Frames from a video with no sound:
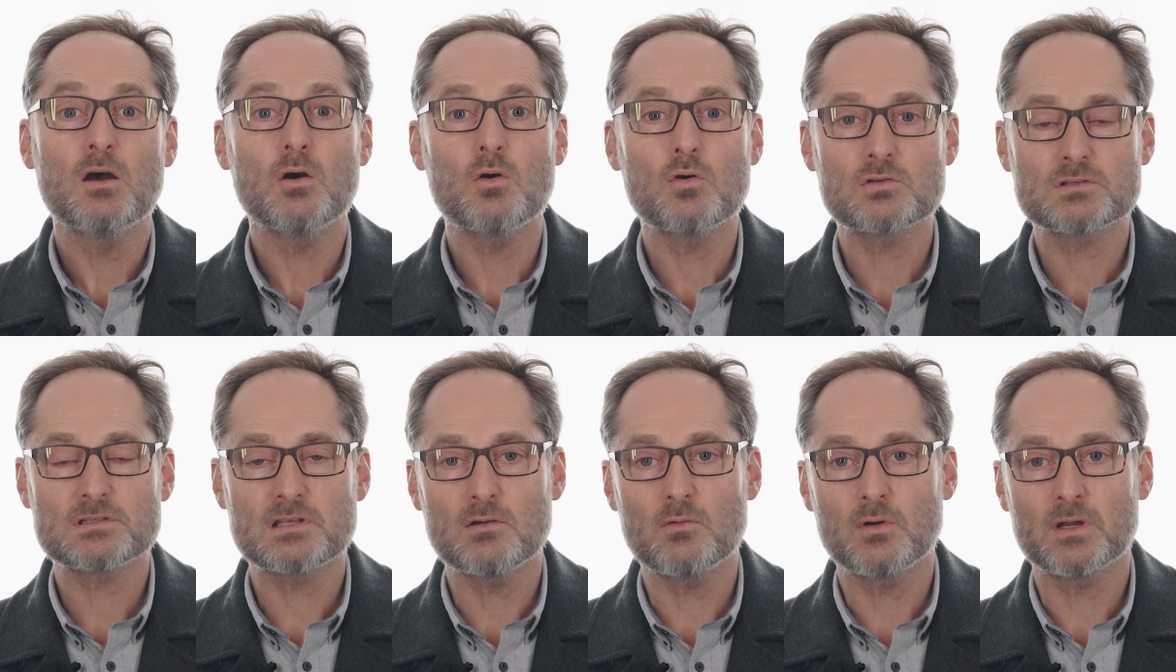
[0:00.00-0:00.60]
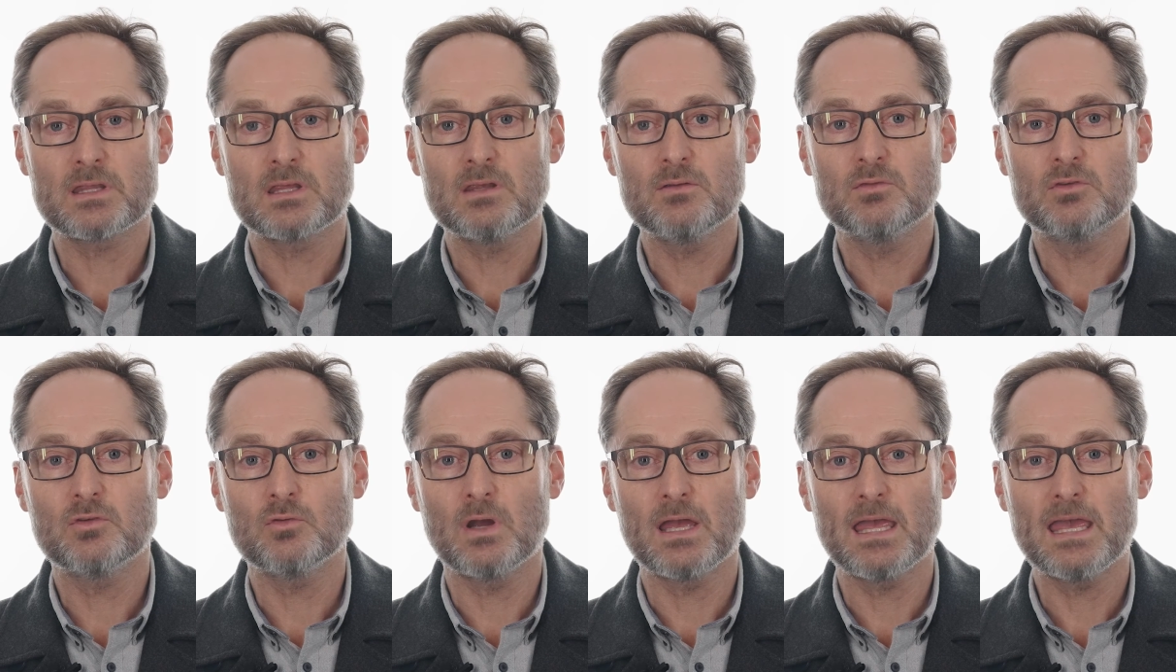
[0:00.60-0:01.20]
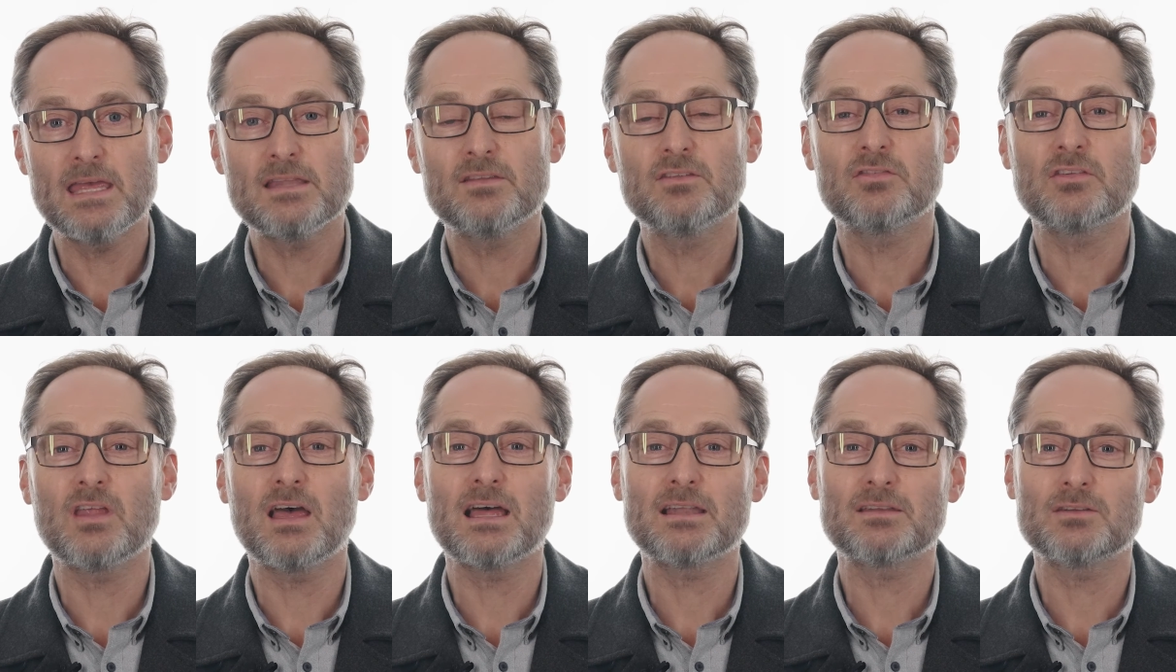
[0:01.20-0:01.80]
Also, it gives you a head
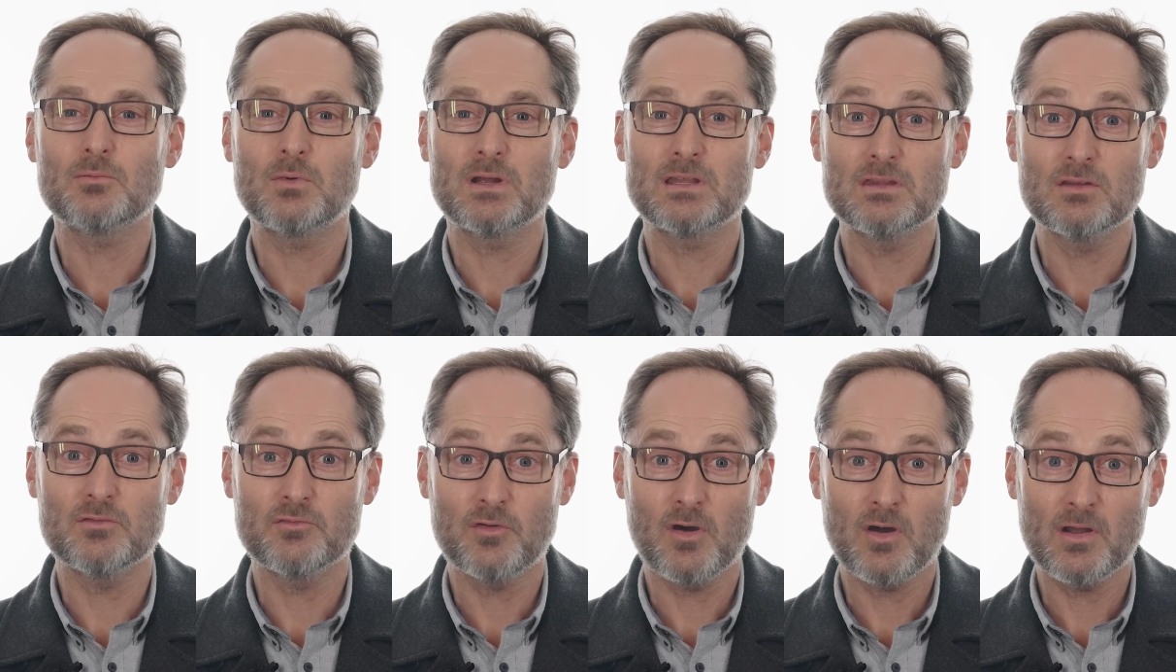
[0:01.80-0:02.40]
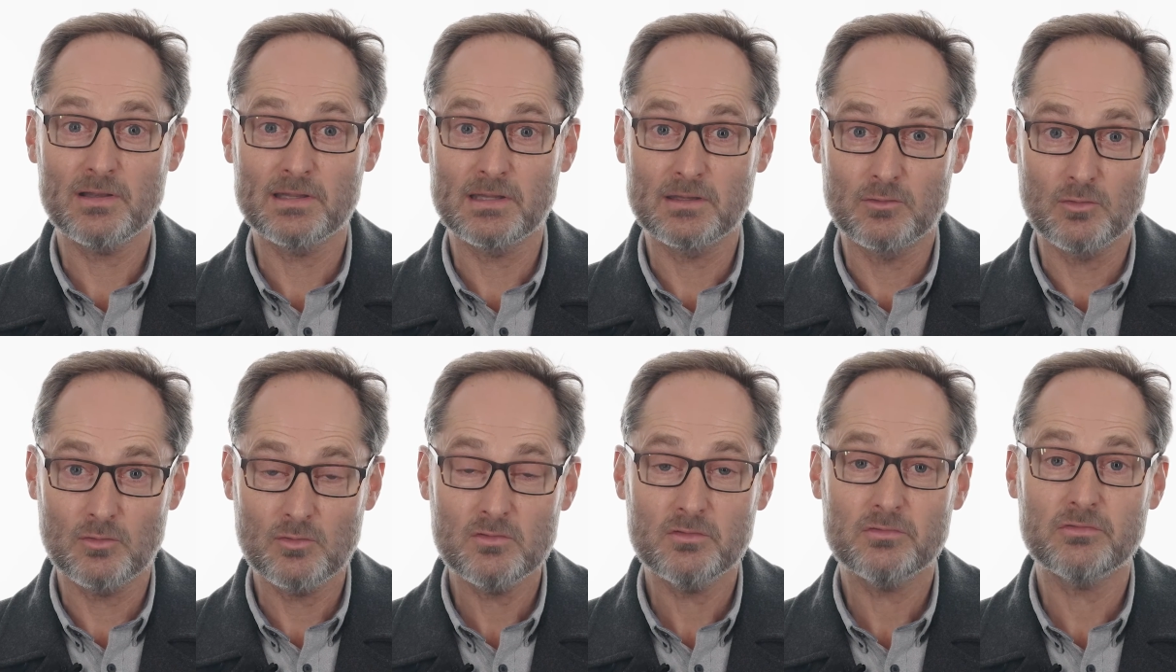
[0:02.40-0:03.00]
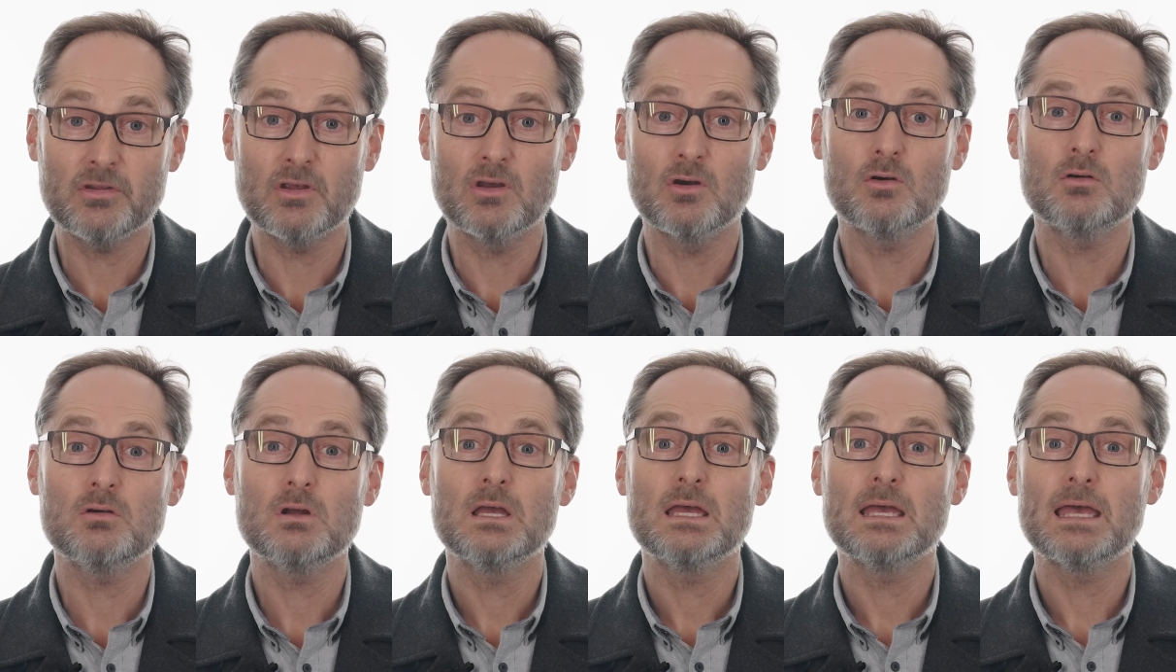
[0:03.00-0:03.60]
start to when you finally do
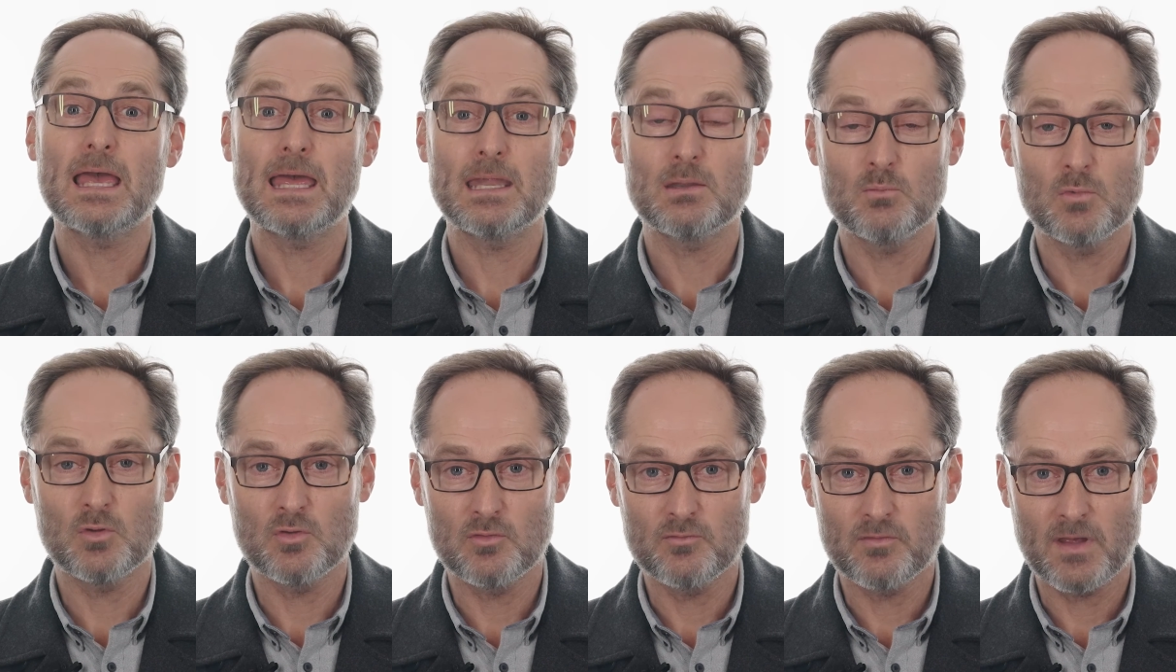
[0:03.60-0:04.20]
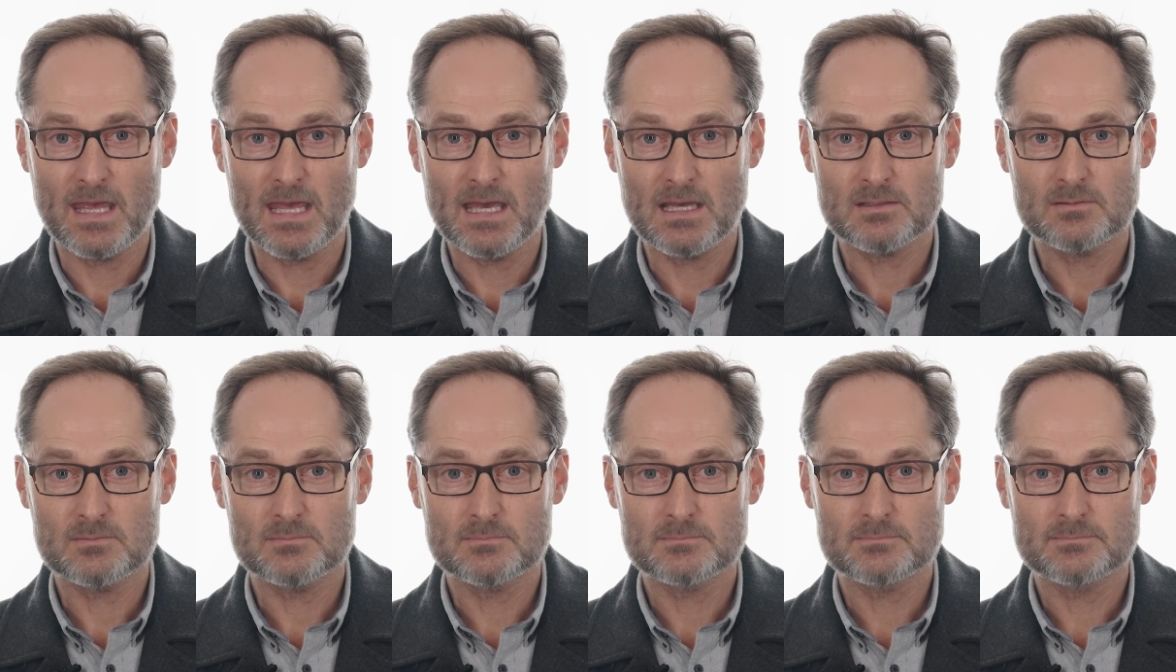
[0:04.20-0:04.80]
sell and move out.